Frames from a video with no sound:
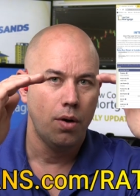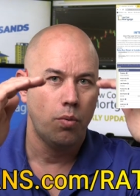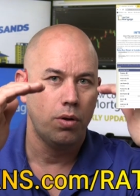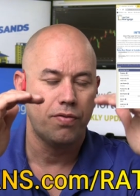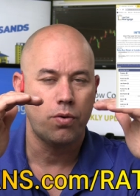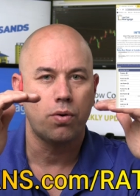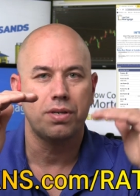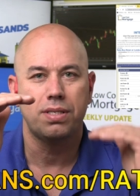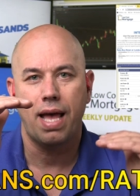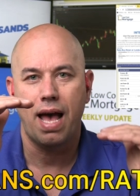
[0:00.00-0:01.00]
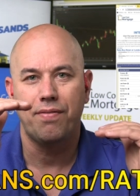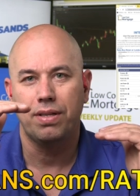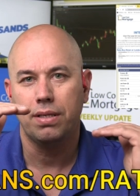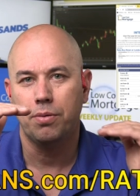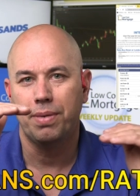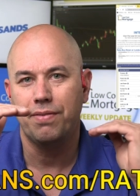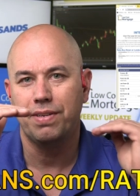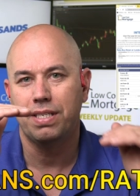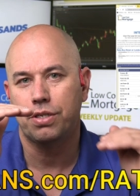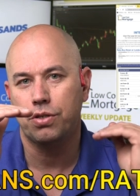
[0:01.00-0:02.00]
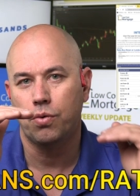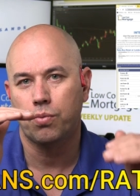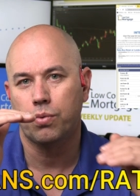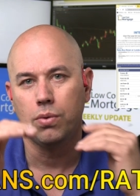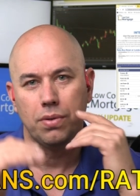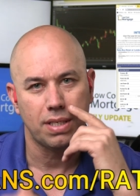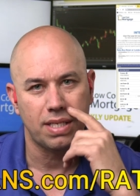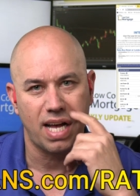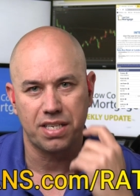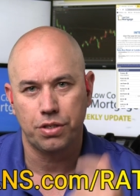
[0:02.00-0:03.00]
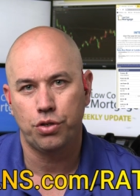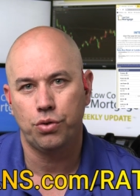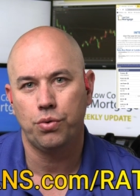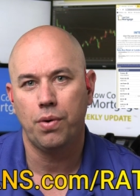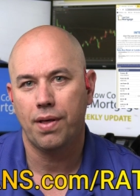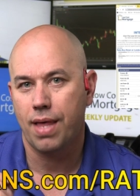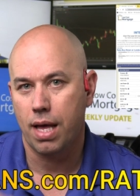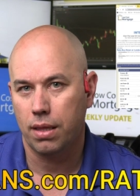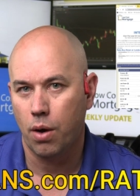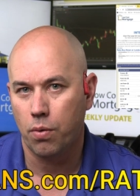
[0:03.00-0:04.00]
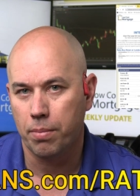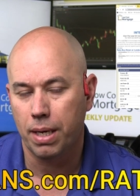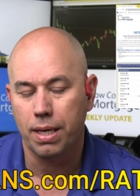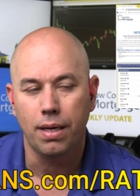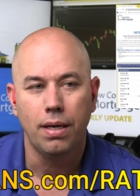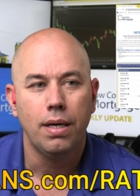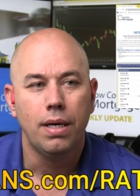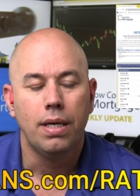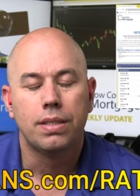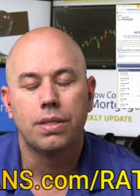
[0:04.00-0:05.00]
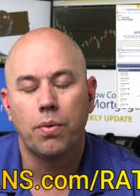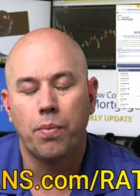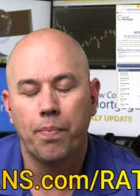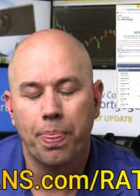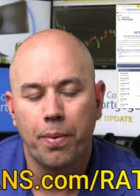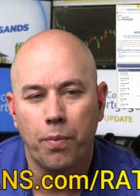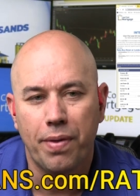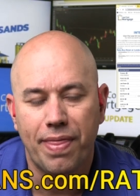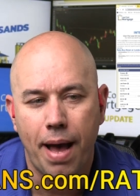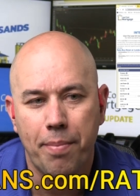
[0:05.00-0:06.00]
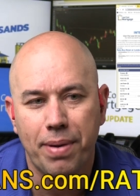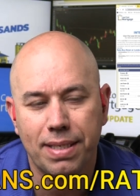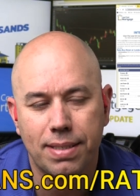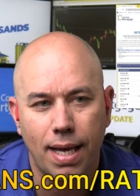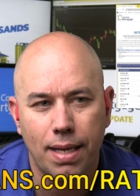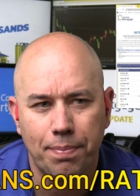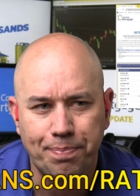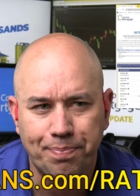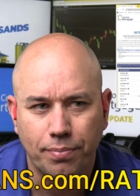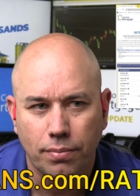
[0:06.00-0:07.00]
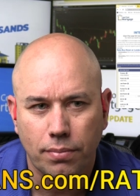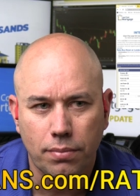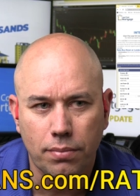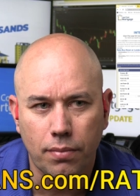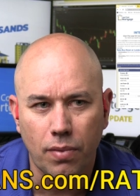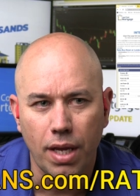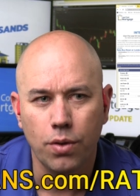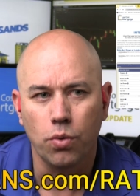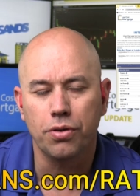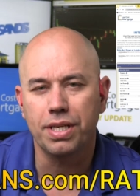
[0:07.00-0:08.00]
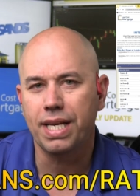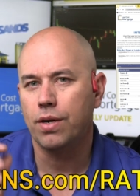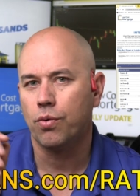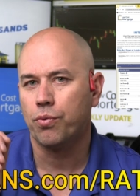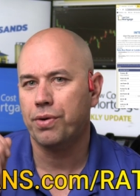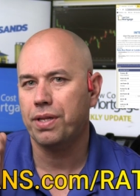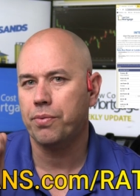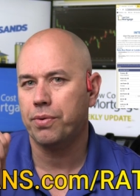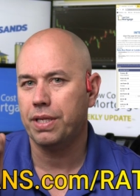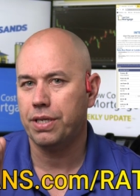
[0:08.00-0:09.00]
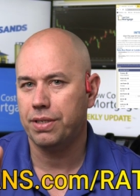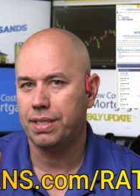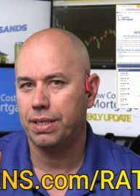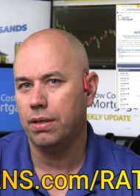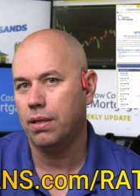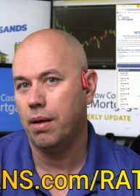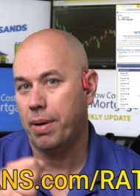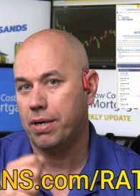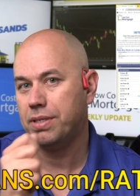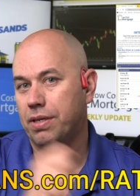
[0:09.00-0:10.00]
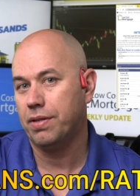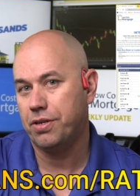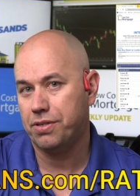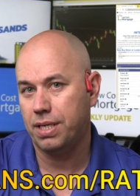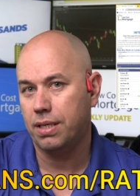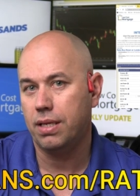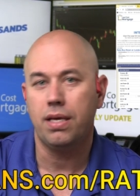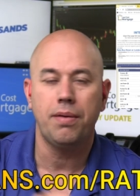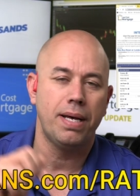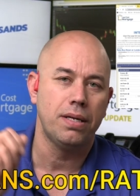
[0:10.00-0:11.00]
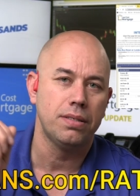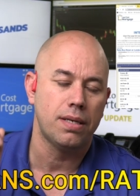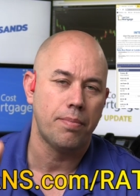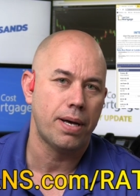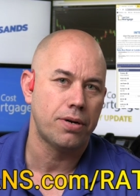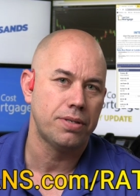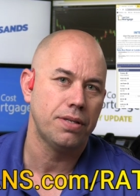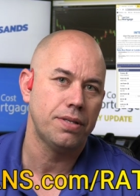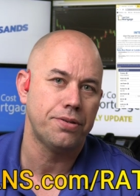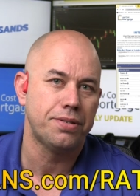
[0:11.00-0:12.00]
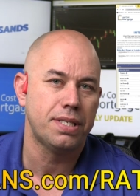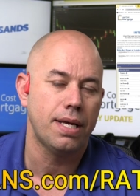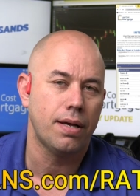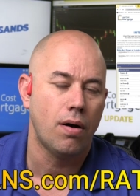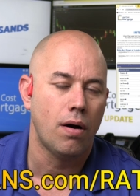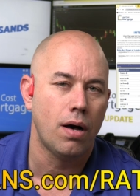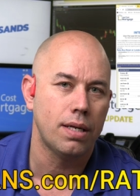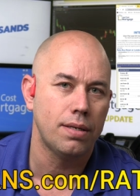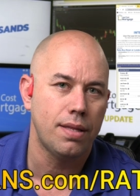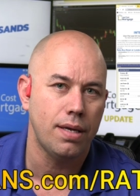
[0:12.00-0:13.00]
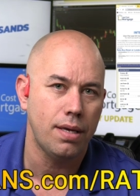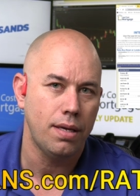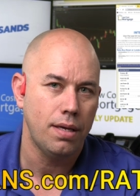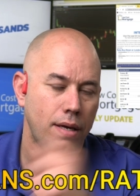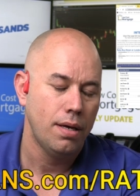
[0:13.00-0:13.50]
Well, of course, they have a little bit of additional rules attached to that lower money. So with that being said, in order to get a really, really good deal, a better deal than you're seeing in the emails and a better deal than you're seeing on the